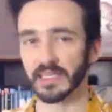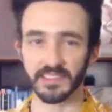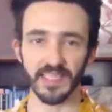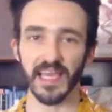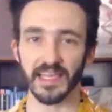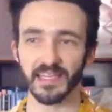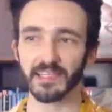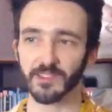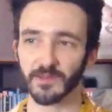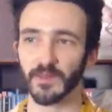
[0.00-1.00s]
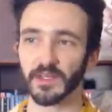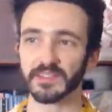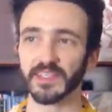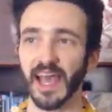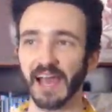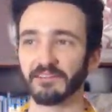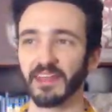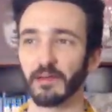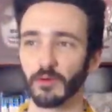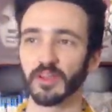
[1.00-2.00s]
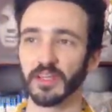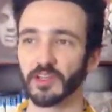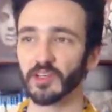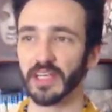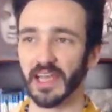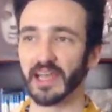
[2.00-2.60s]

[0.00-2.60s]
It's built to have that really good